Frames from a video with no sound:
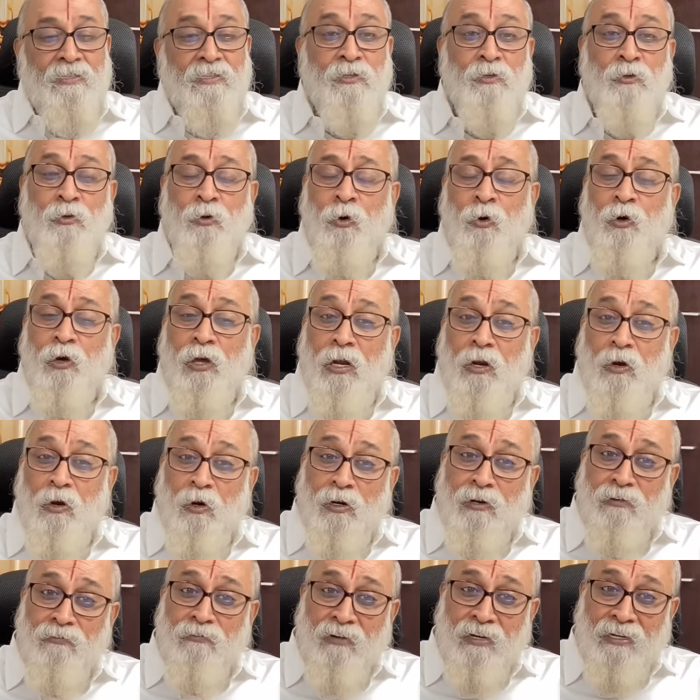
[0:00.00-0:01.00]
You know a
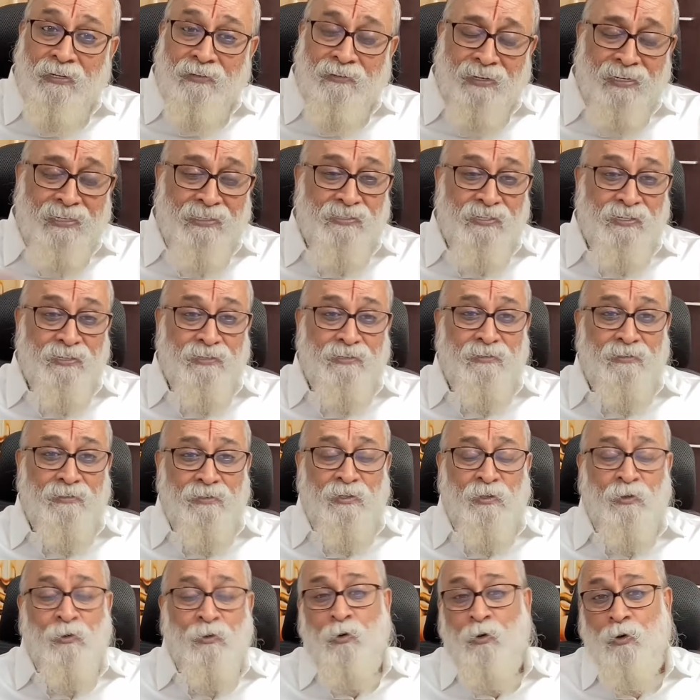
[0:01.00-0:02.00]
lot of literature.
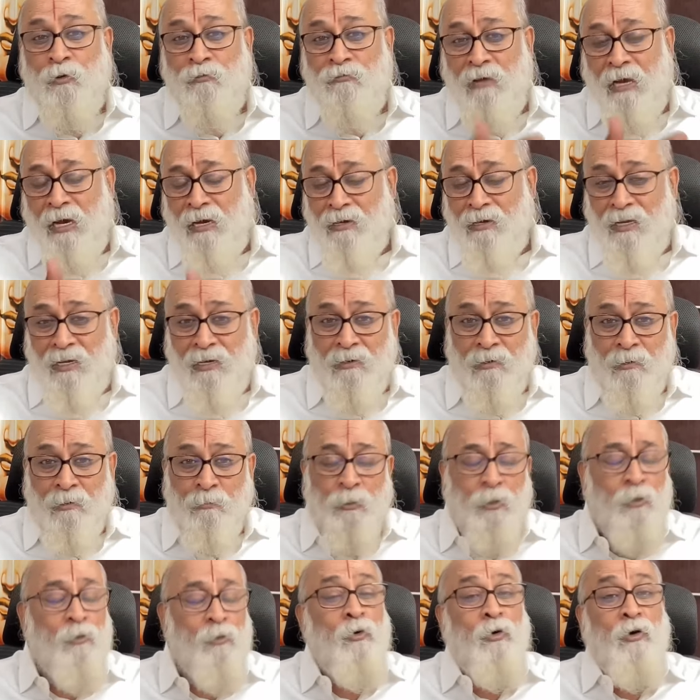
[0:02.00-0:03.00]
You know
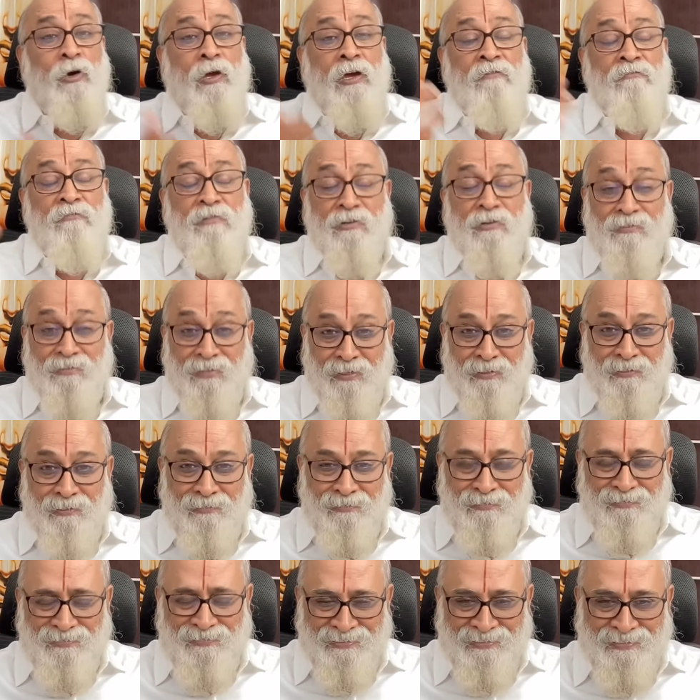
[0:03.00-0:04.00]
Vyakaranam. You know everything.